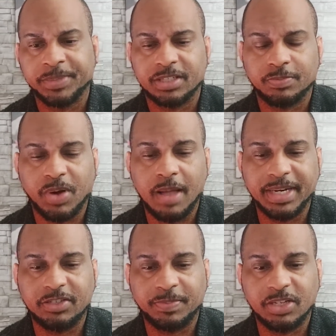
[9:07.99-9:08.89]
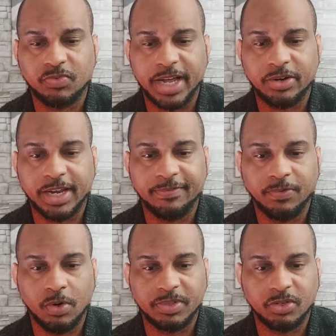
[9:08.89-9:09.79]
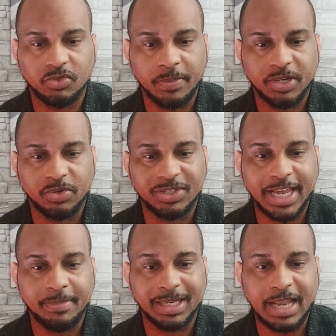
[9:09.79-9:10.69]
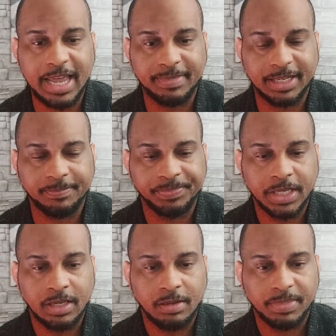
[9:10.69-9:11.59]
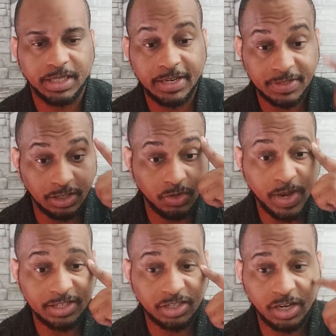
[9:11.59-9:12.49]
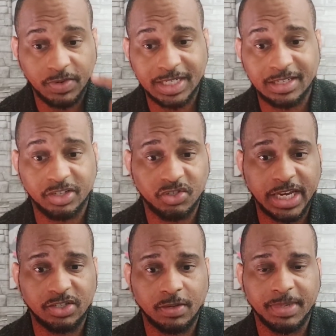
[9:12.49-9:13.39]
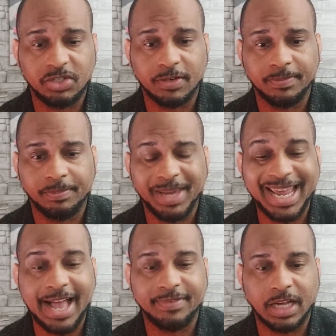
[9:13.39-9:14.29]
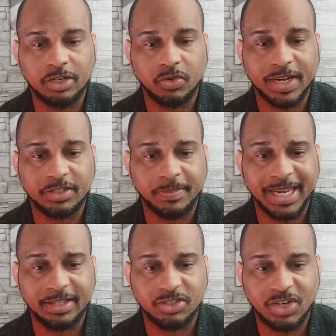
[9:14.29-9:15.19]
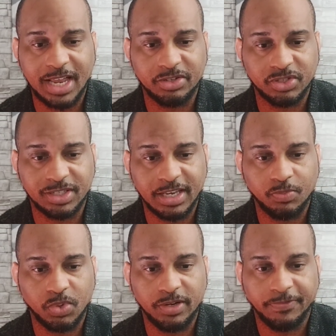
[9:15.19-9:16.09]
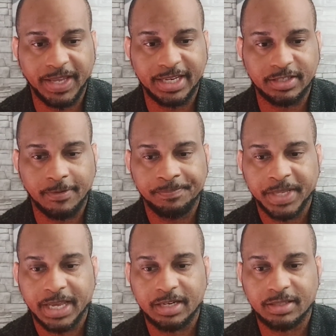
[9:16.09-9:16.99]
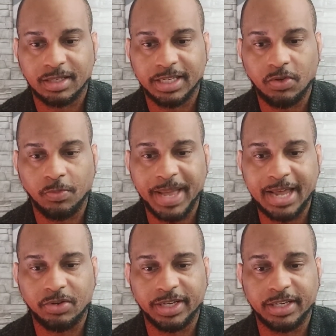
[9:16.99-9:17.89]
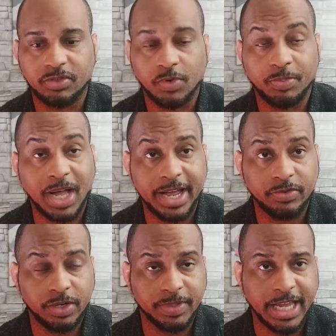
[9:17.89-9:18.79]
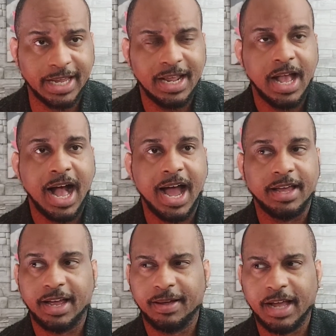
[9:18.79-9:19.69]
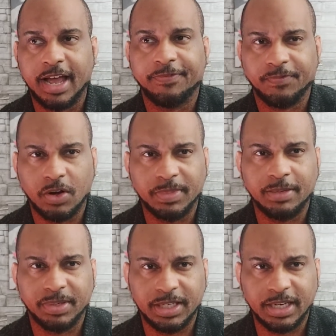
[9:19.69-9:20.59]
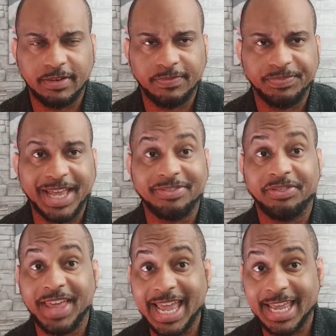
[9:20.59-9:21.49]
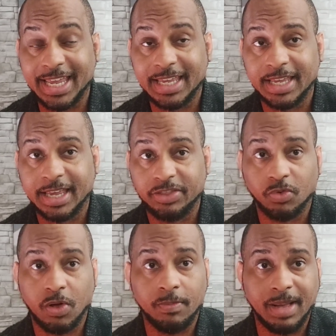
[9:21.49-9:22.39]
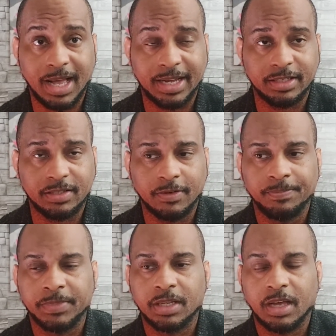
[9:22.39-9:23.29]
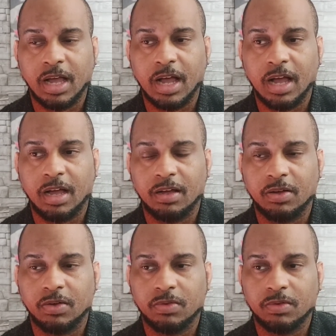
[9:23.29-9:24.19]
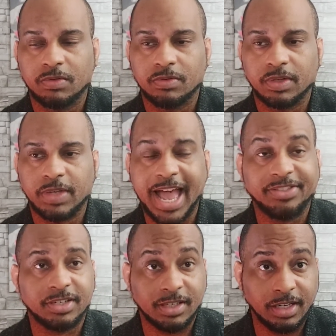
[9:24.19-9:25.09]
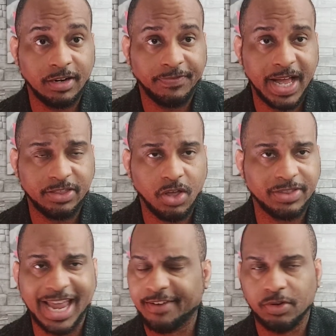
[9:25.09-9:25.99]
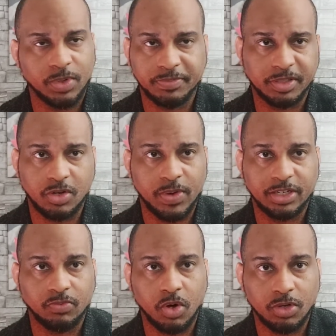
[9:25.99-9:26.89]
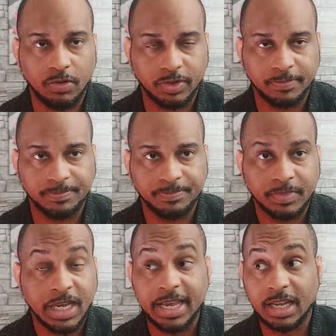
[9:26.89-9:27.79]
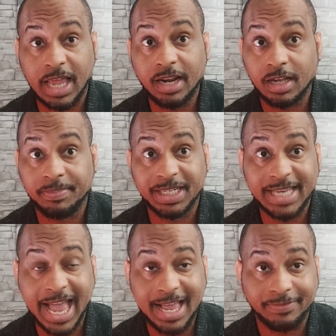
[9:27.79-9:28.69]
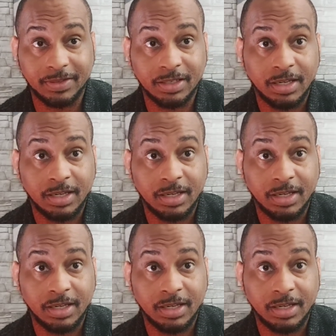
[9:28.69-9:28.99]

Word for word: So, prominent speechwriter and Forbes contributor Sam Lyman believes the U.S. Securities and Exchange Commission may have underestimated the challenges it would face in its legal battle against Ripple. I agree with that. I, I, I firmly believe that they, in their own minds, uh, had the solidified thought that everyone was going to roll over. And a lot of companies have.